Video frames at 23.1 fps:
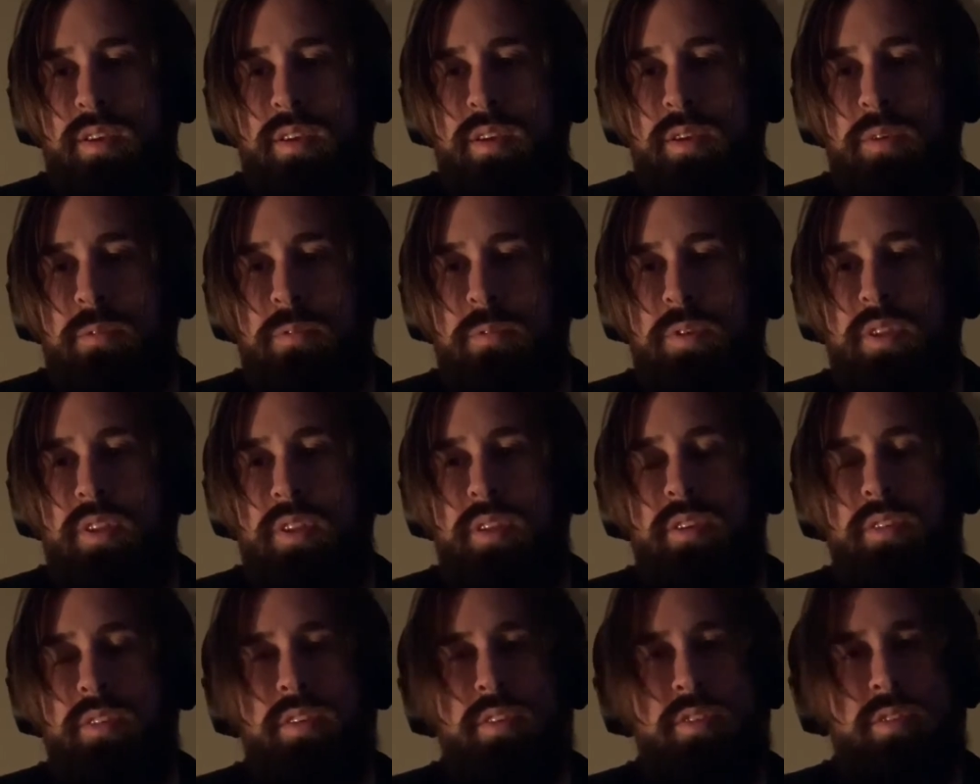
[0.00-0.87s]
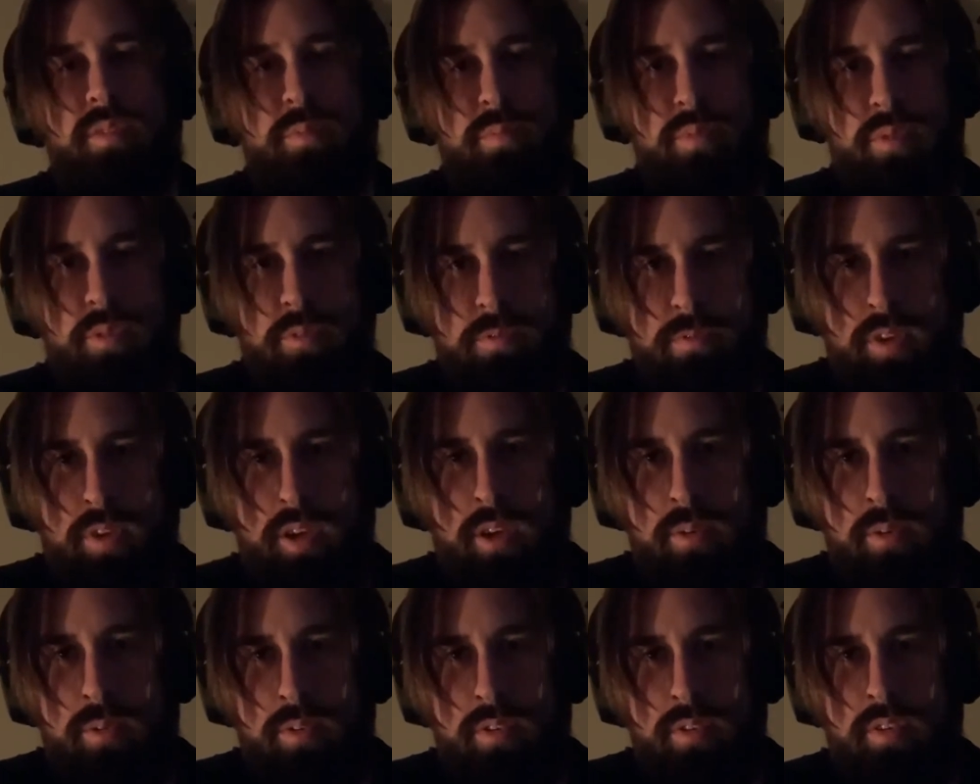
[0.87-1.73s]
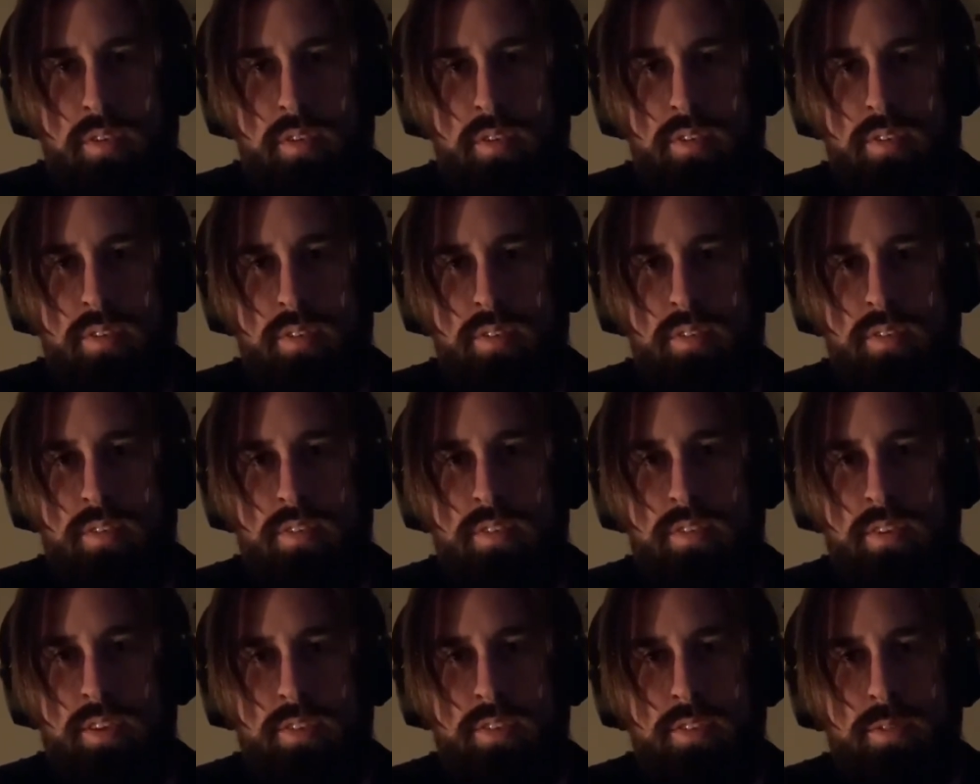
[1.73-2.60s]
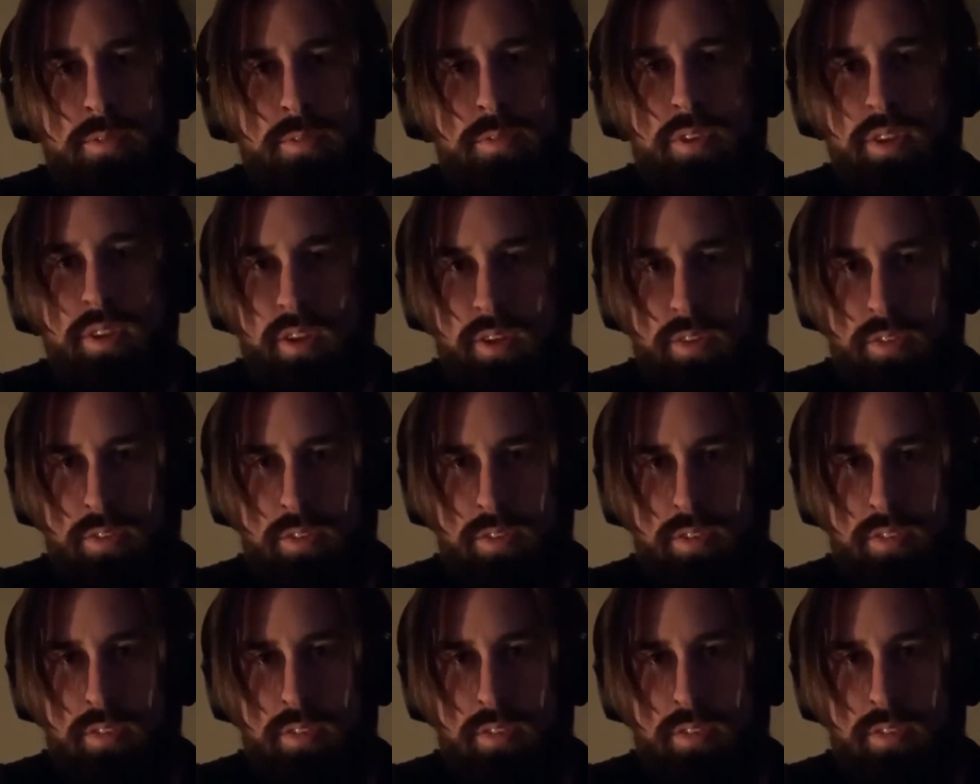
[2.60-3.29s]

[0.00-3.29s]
feeling such a profound sense of connection.